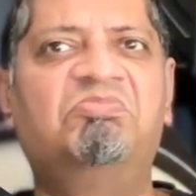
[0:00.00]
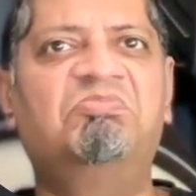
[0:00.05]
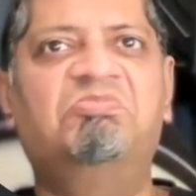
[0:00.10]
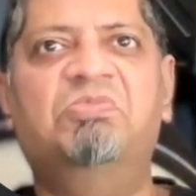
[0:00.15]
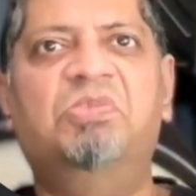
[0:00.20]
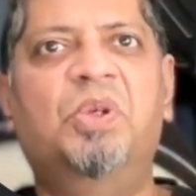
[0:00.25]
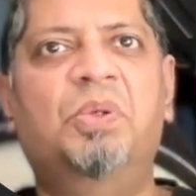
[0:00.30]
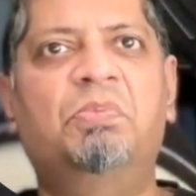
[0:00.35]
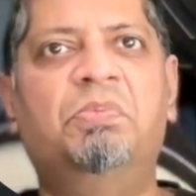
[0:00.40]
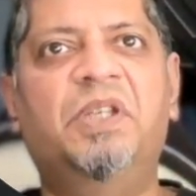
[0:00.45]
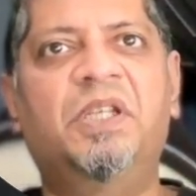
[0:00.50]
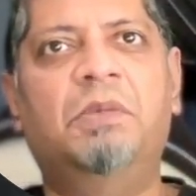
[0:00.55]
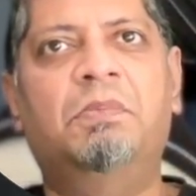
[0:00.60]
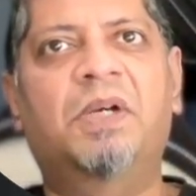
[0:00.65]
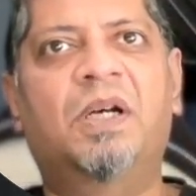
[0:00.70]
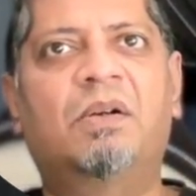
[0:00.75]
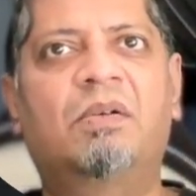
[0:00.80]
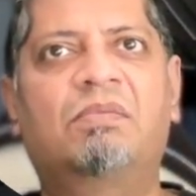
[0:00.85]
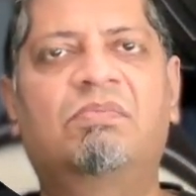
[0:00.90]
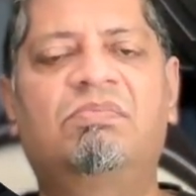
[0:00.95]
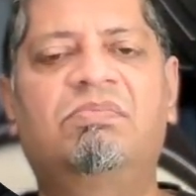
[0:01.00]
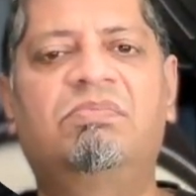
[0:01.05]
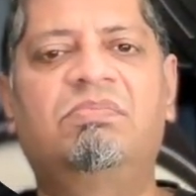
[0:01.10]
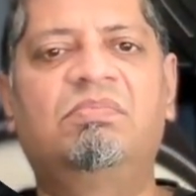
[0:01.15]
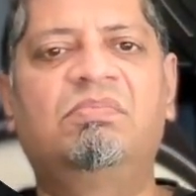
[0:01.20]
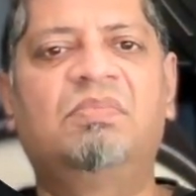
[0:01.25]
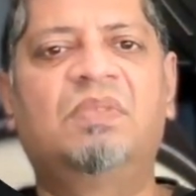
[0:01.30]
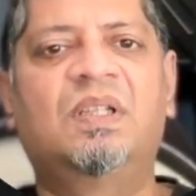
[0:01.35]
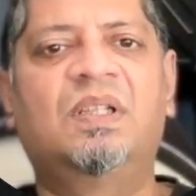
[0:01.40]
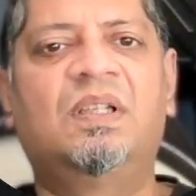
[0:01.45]
would be about
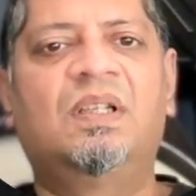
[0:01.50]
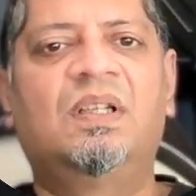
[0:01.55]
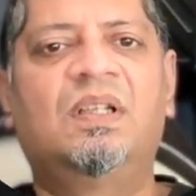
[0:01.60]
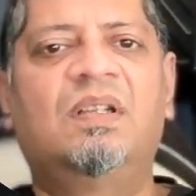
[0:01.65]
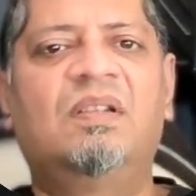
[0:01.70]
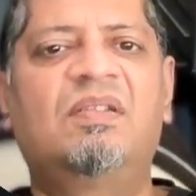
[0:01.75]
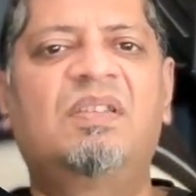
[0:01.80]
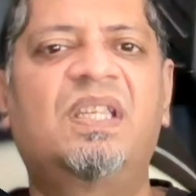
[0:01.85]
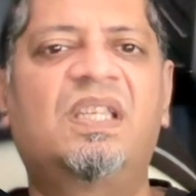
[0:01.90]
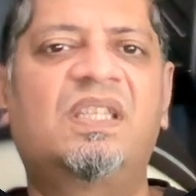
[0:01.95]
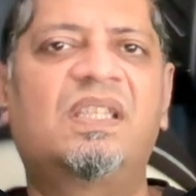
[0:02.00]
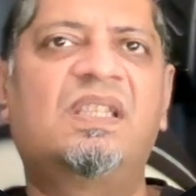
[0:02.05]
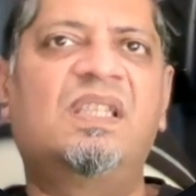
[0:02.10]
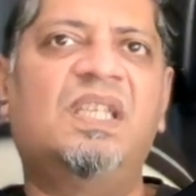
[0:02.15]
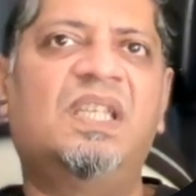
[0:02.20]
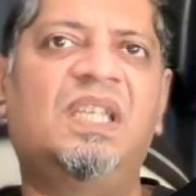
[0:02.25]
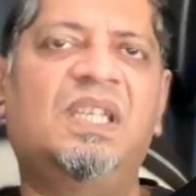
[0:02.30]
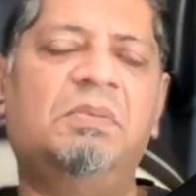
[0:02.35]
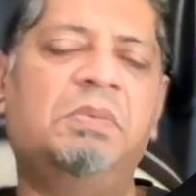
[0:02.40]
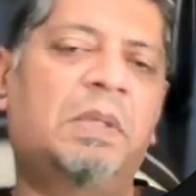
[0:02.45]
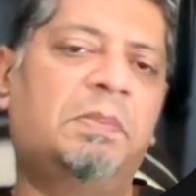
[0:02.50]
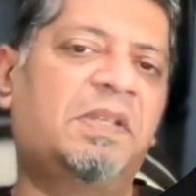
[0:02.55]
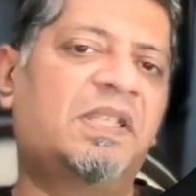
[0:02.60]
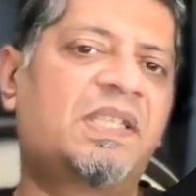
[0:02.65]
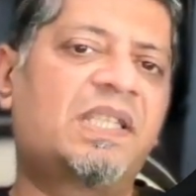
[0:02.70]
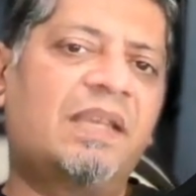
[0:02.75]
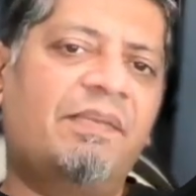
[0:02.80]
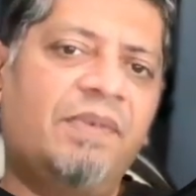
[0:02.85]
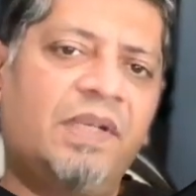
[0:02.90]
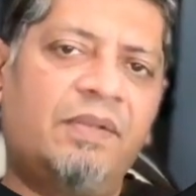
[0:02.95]
60, maybe
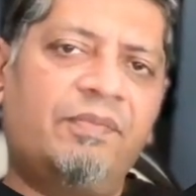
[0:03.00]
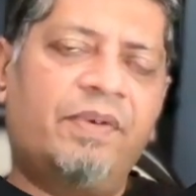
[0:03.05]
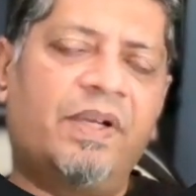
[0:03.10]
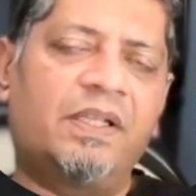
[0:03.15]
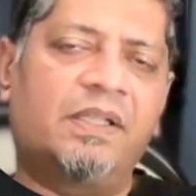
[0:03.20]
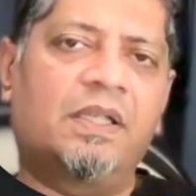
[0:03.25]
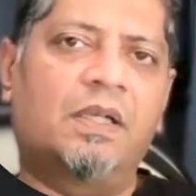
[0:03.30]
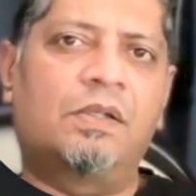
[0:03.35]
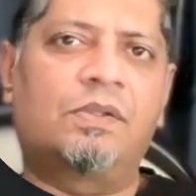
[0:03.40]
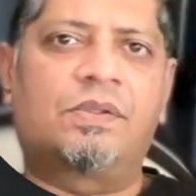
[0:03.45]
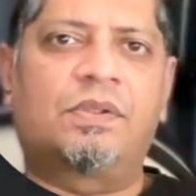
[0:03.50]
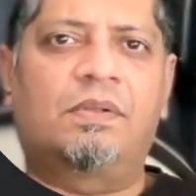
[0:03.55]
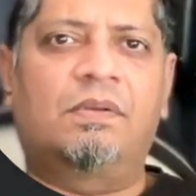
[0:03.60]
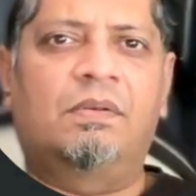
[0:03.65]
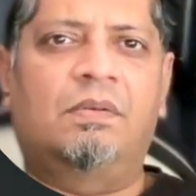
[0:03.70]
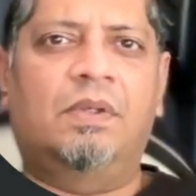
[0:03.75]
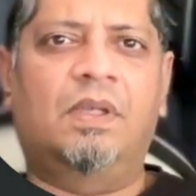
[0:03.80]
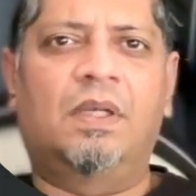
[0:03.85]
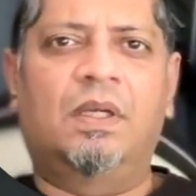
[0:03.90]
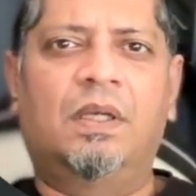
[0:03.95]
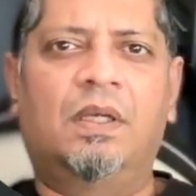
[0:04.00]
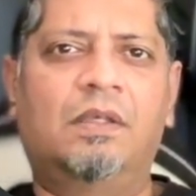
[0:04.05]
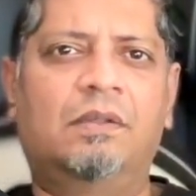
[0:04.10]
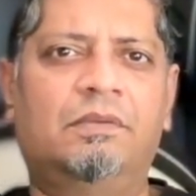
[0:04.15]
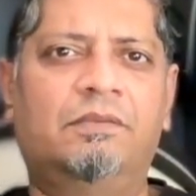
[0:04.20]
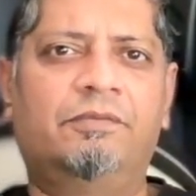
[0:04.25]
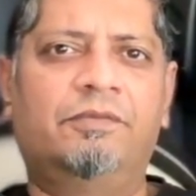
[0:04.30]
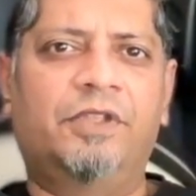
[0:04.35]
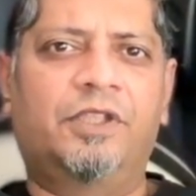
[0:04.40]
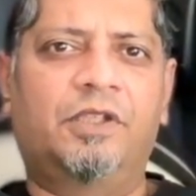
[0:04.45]
75,000
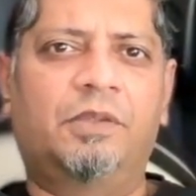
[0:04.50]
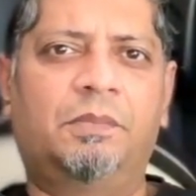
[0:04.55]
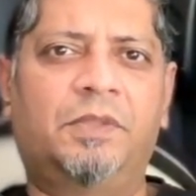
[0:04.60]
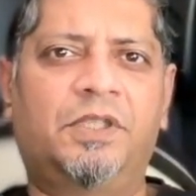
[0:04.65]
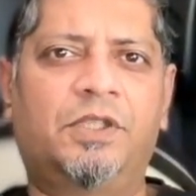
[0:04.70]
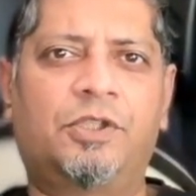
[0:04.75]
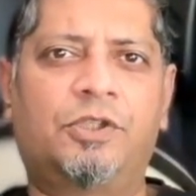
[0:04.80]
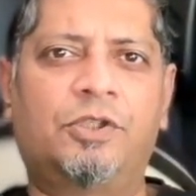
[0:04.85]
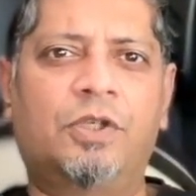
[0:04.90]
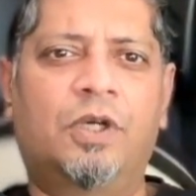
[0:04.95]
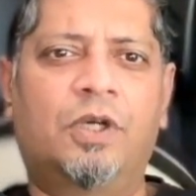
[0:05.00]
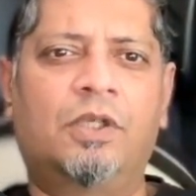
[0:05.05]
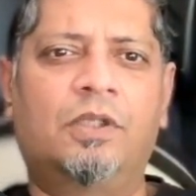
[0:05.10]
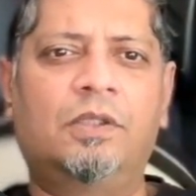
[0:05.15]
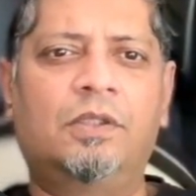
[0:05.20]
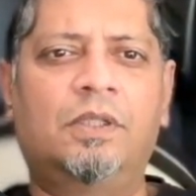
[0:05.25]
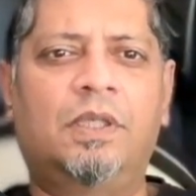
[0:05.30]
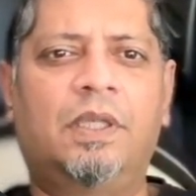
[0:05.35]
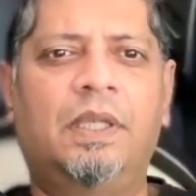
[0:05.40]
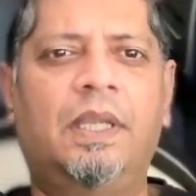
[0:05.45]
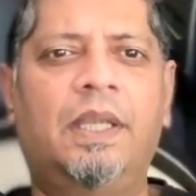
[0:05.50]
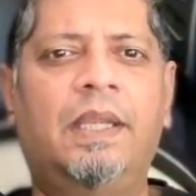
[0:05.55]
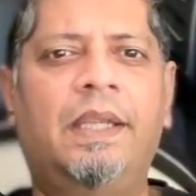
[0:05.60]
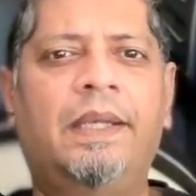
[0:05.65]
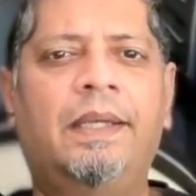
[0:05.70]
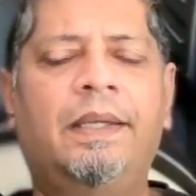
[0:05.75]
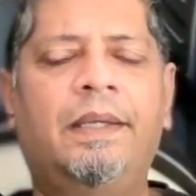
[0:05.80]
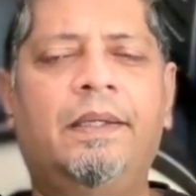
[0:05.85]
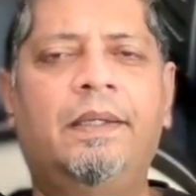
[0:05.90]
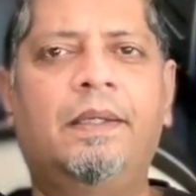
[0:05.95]
Vietnamese dong.
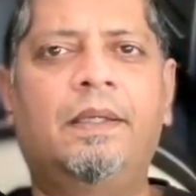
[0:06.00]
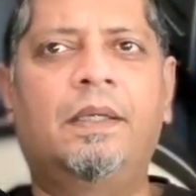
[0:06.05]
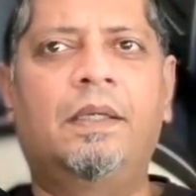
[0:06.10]
And